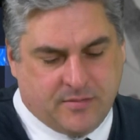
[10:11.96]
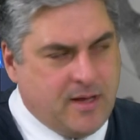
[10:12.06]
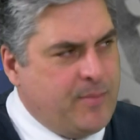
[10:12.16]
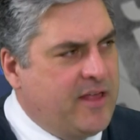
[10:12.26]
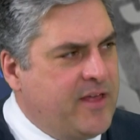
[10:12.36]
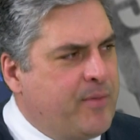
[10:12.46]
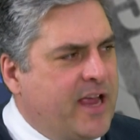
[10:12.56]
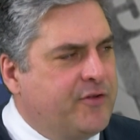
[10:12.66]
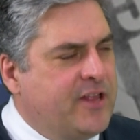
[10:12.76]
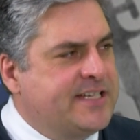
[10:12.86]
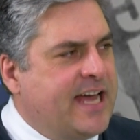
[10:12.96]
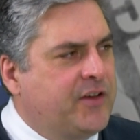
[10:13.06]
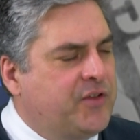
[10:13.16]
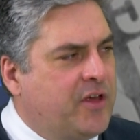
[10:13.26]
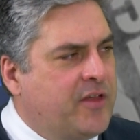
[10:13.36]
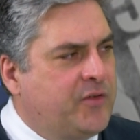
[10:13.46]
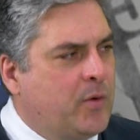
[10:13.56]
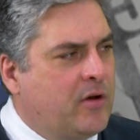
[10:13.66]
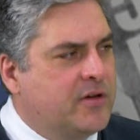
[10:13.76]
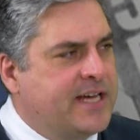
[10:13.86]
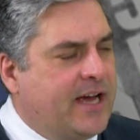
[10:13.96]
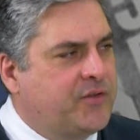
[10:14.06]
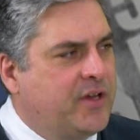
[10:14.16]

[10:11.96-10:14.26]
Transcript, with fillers: They're paying for their taxes, aren't they? There's quite a lot of tax.